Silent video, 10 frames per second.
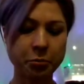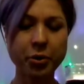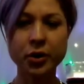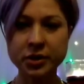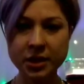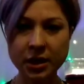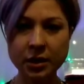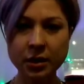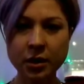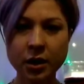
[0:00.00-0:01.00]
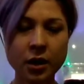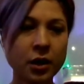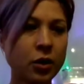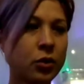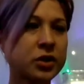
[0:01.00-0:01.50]
person
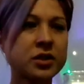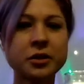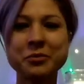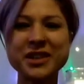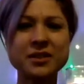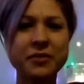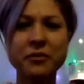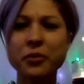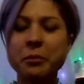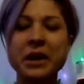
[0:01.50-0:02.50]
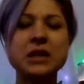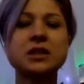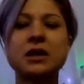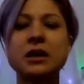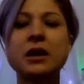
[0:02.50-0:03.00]
or a certain piece of
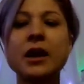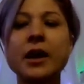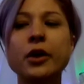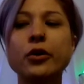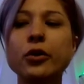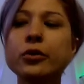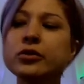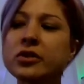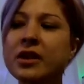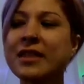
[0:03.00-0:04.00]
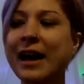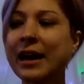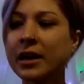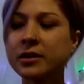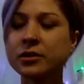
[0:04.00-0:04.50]
information, usually
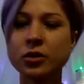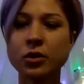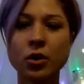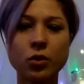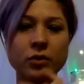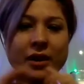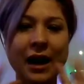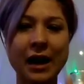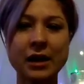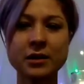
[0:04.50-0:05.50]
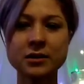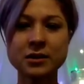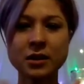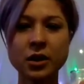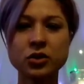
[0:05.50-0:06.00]
that is your own
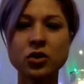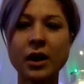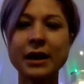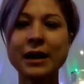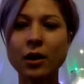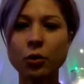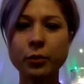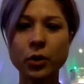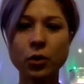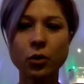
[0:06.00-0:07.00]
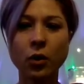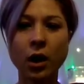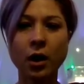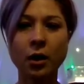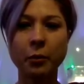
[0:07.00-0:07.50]
guidance trying to help you
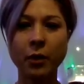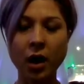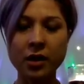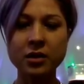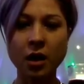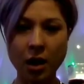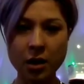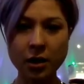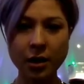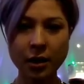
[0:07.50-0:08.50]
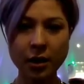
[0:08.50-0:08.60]
unlock